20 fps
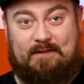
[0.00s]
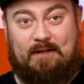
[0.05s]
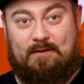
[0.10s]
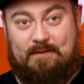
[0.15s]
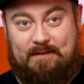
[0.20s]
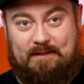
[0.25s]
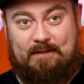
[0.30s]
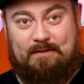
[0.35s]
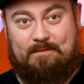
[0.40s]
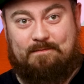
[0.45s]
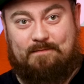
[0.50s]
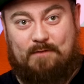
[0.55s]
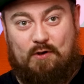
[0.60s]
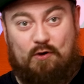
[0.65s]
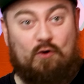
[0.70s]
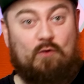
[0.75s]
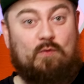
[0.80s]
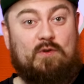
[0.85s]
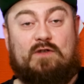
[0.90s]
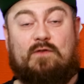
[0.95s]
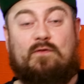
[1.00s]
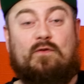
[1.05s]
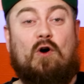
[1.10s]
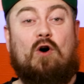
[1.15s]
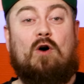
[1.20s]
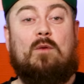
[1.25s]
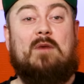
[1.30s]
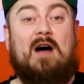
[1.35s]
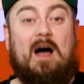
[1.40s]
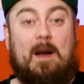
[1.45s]
Duncan, who was
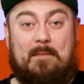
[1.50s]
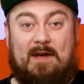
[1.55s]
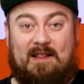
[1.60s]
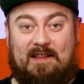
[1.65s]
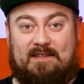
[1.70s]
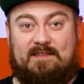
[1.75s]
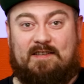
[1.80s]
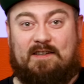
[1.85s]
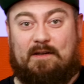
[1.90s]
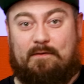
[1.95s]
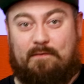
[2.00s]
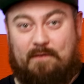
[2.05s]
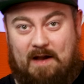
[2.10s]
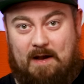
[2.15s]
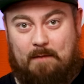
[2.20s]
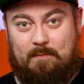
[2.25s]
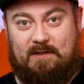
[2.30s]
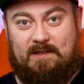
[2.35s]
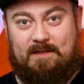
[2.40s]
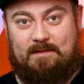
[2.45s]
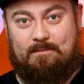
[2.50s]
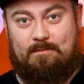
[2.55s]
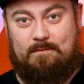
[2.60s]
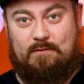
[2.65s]
from a military family.